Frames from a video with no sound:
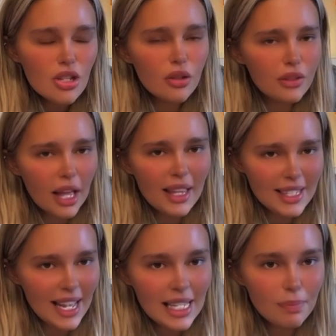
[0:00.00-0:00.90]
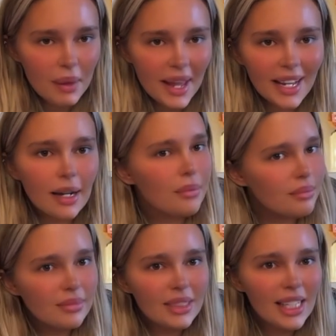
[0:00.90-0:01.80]
stuff like this is big and
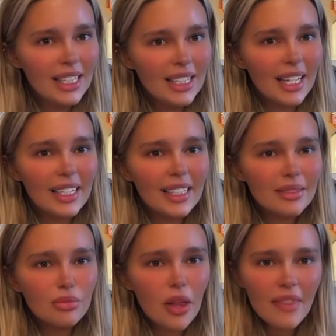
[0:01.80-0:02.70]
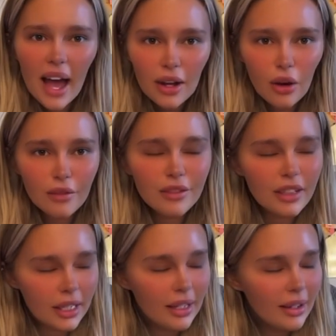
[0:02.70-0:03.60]
I'm like, I'm not that
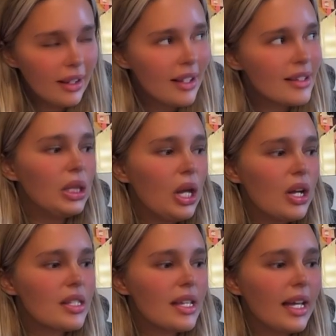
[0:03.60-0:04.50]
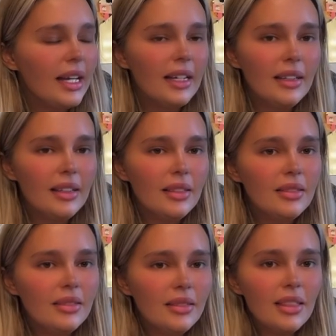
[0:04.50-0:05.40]
confident. A lot to
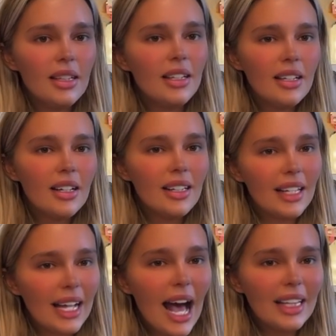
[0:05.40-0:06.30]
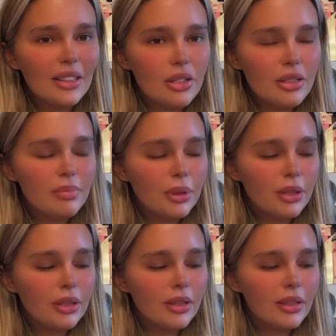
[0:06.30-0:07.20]
like handle,
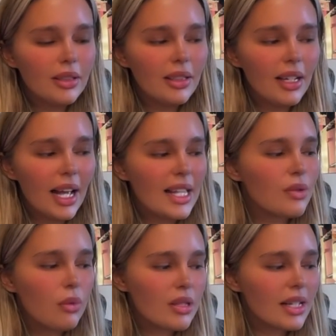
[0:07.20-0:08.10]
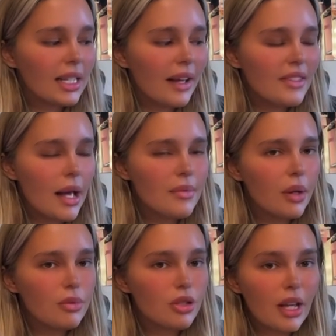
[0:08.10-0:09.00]
but it's a once in a lifetime,
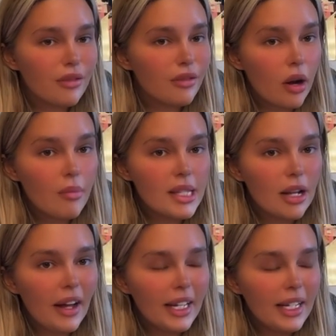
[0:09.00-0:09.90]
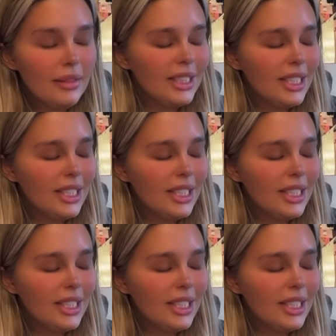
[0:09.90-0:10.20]
so I'm just like throwing myself at it.